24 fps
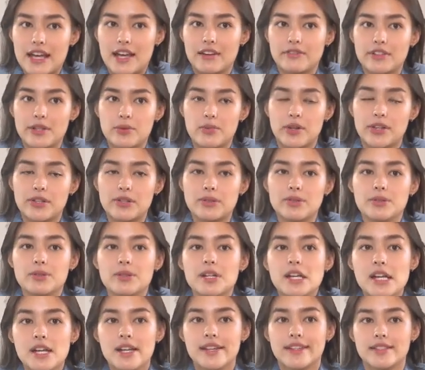everyone who
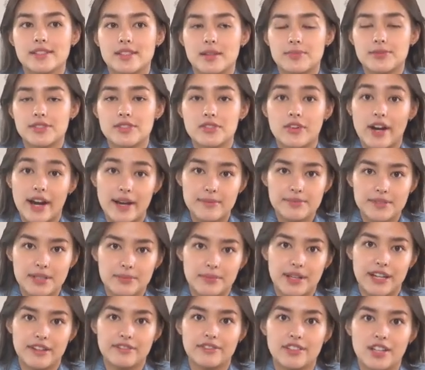subscribed to
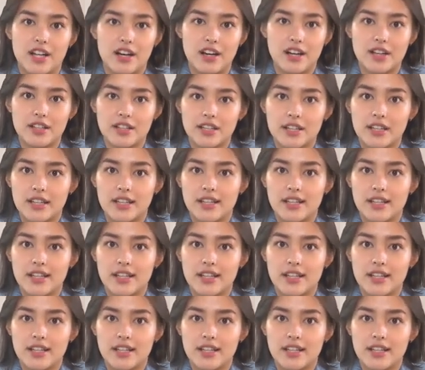my vlog.